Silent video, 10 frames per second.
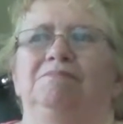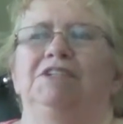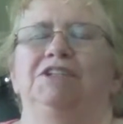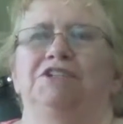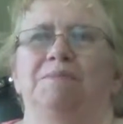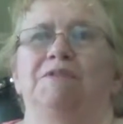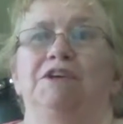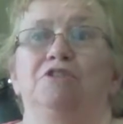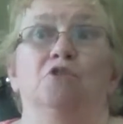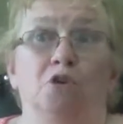did
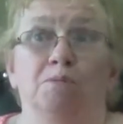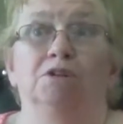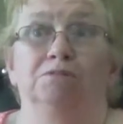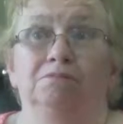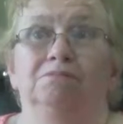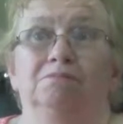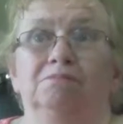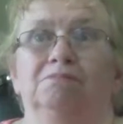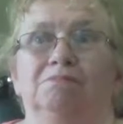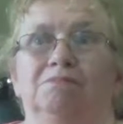something normal,
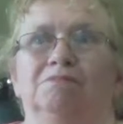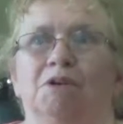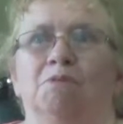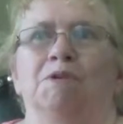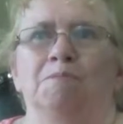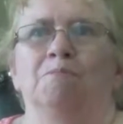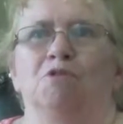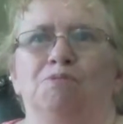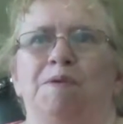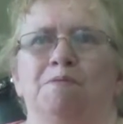what
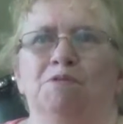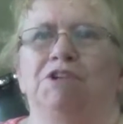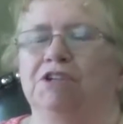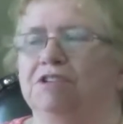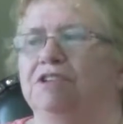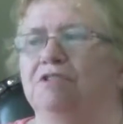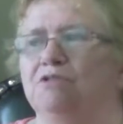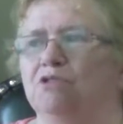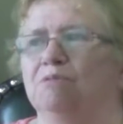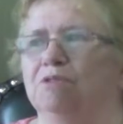most people would
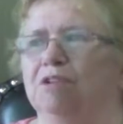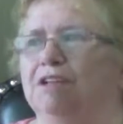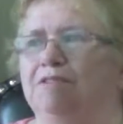consider normal,